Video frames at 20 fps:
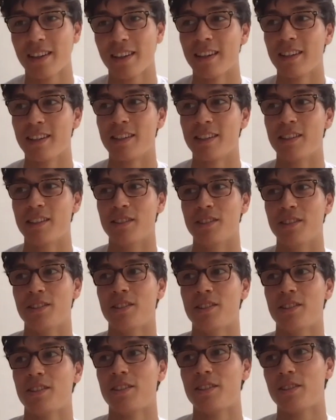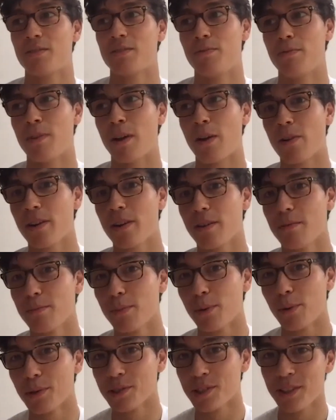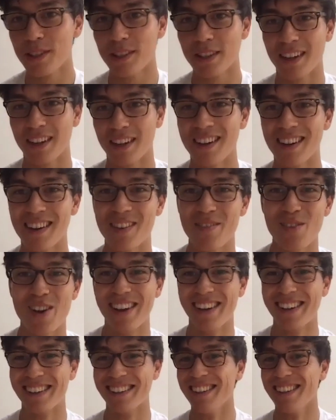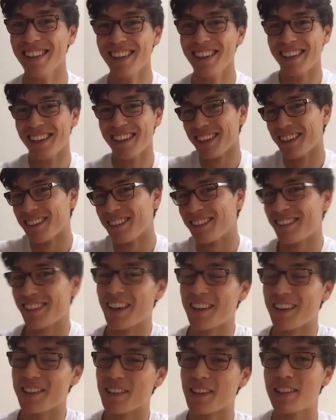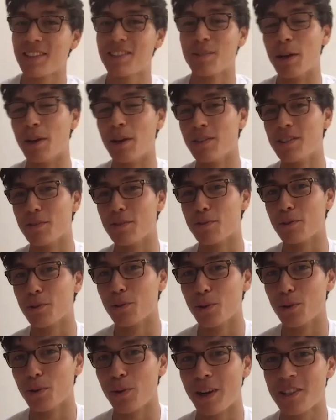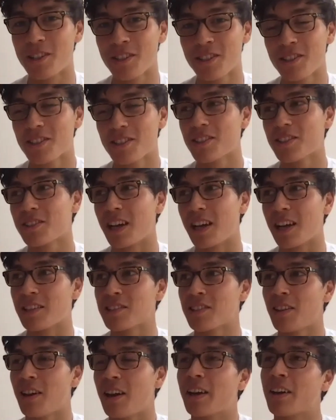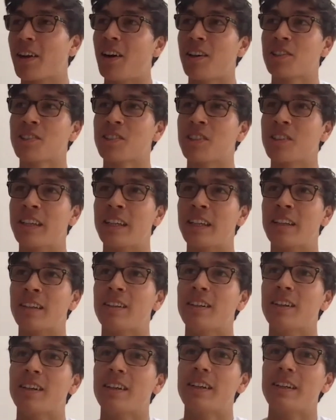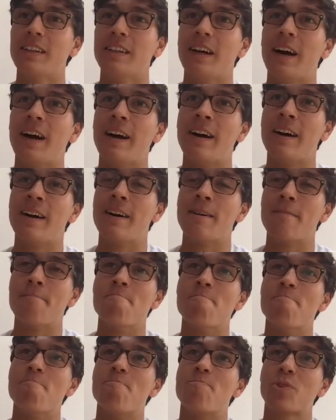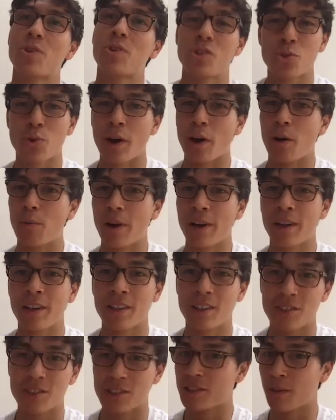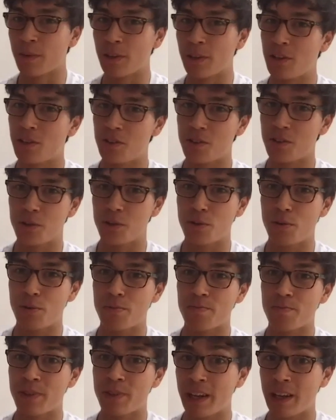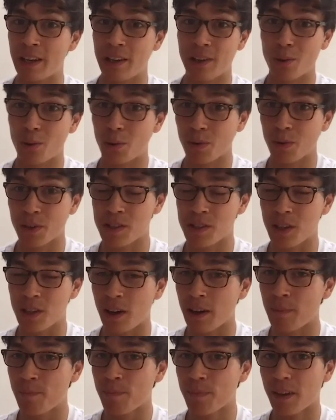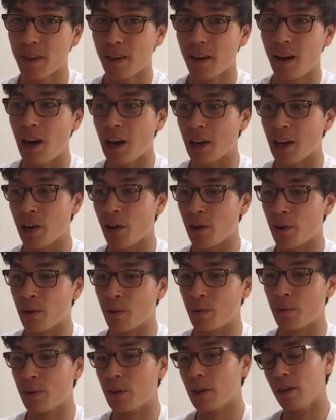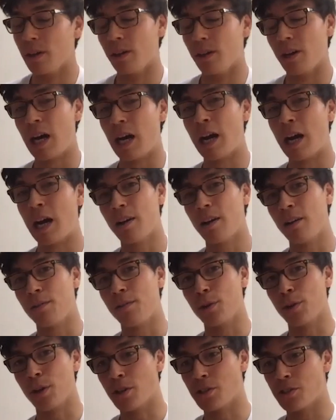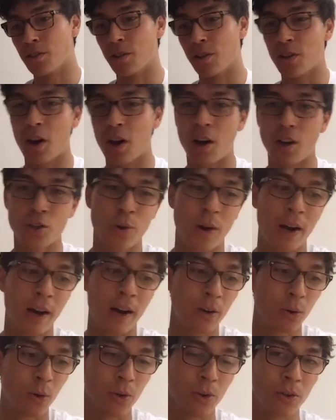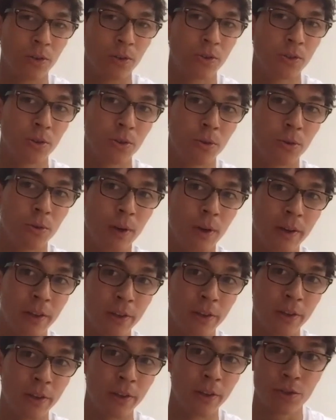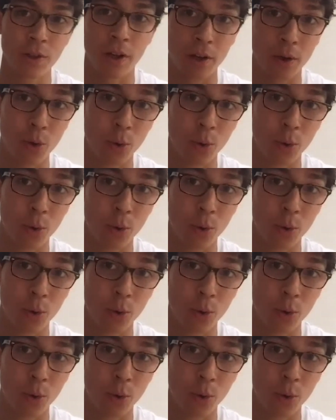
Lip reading: is very important. It's a bit of a difficult question because that's like asking, because trail braking is just something you do nearly all the time. I know if you go to the kart track or you do a